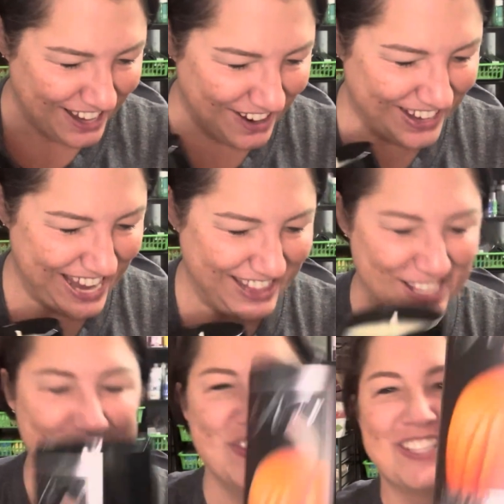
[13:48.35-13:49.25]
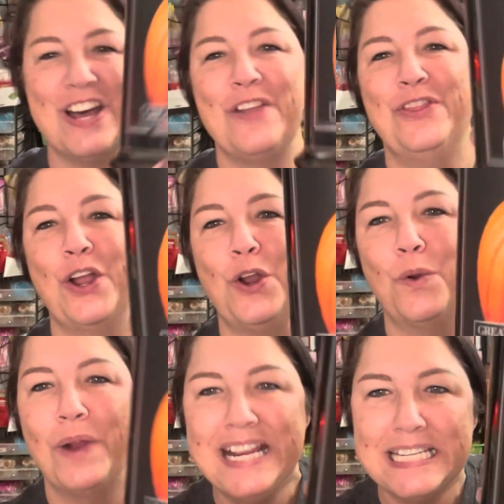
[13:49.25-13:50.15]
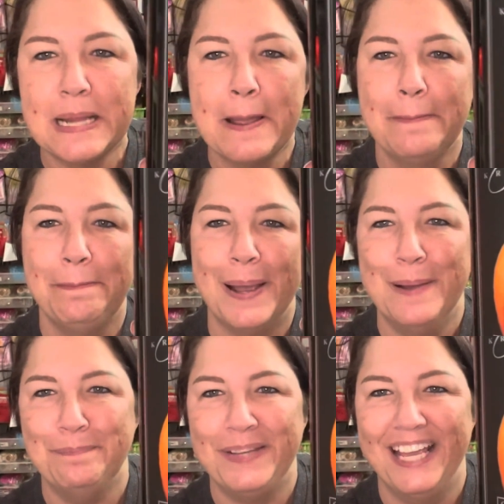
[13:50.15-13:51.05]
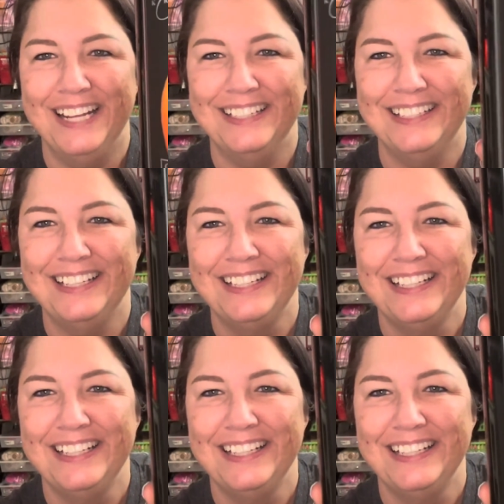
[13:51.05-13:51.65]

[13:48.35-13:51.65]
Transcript: Okay, this one's called the Great Pumpkin.